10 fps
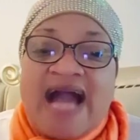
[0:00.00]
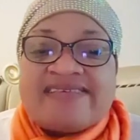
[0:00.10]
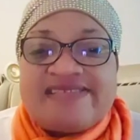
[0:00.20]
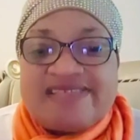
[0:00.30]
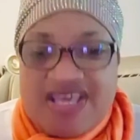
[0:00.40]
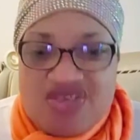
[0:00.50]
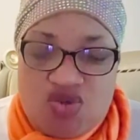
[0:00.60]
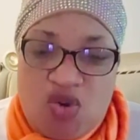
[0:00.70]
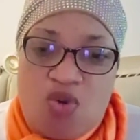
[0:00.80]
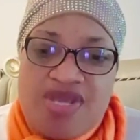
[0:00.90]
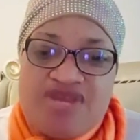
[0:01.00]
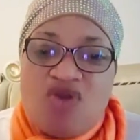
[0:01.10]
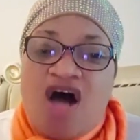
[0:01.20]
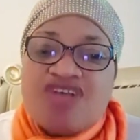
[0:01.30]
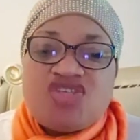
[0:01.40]
can see you, he
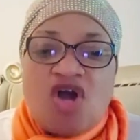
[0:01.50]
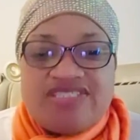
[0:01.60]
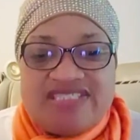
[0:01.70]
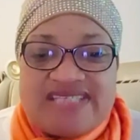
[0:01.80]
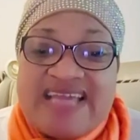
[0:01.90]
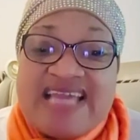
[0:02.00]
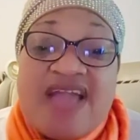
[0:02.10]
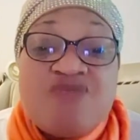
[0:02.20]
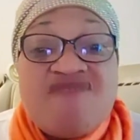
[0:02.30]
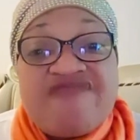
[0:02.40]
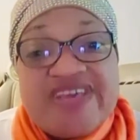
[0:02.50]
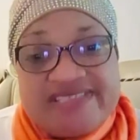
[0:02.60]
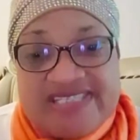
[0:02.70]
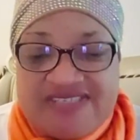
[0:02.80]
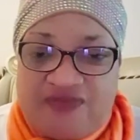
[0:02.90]
knows your desire, he will
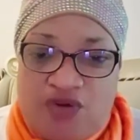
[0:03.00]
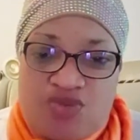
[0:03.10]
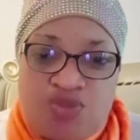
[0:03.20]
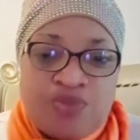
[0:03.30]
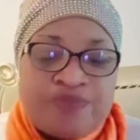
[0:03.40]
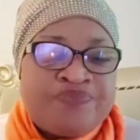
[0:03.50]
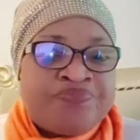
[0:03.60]
fix it for you.